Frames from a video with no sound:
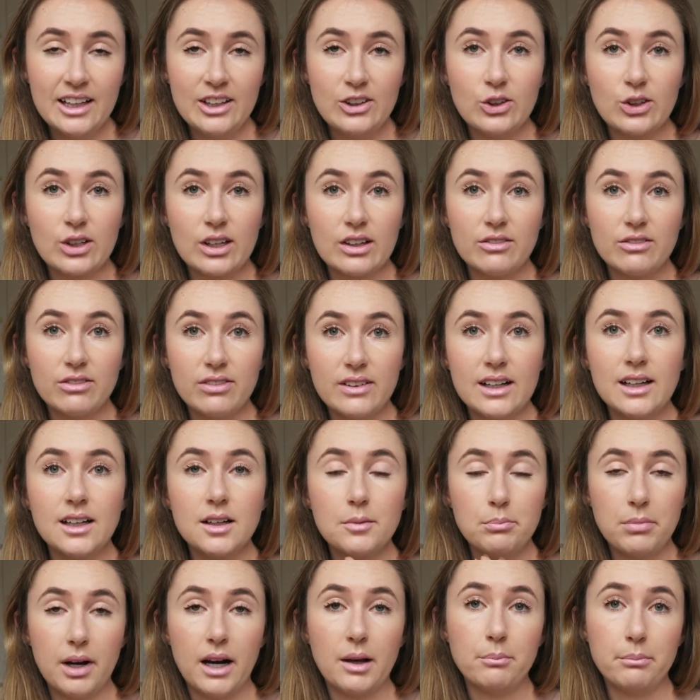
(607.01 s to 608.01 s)
You can feel
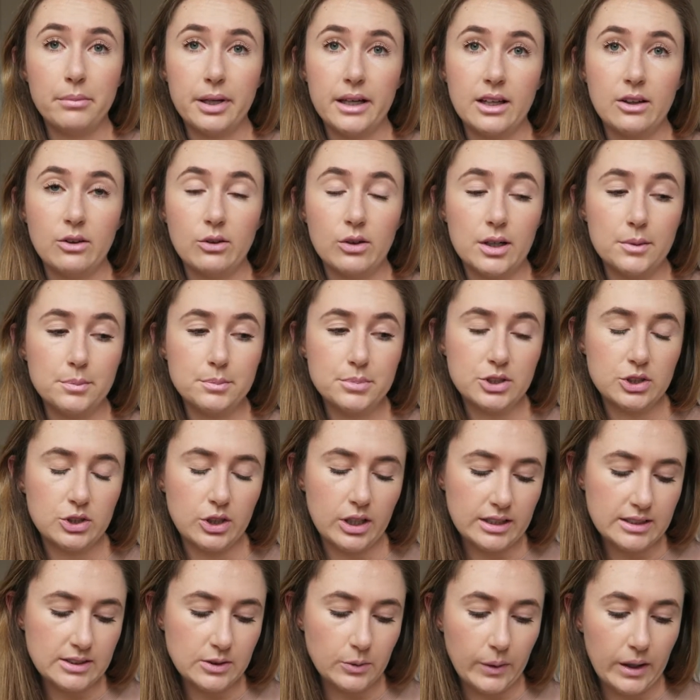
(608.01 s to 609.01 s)
it plumping your lips
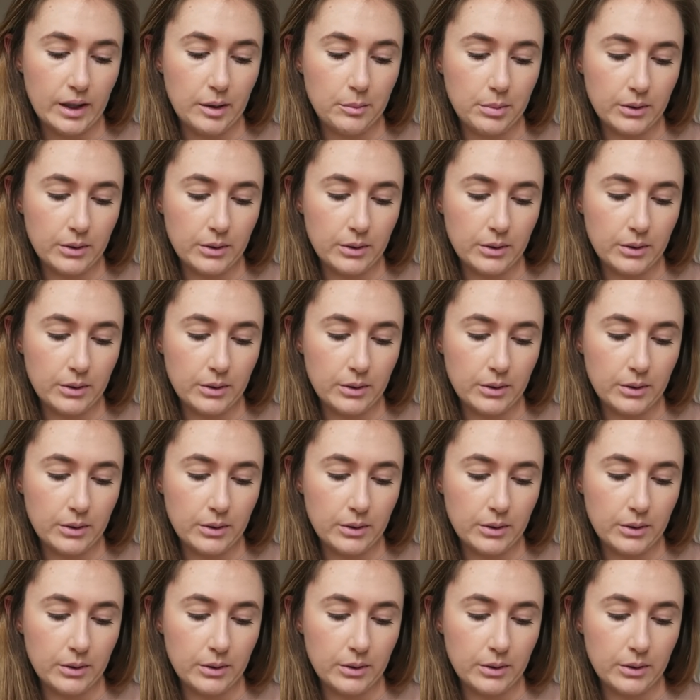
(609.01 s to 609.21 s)
straight away,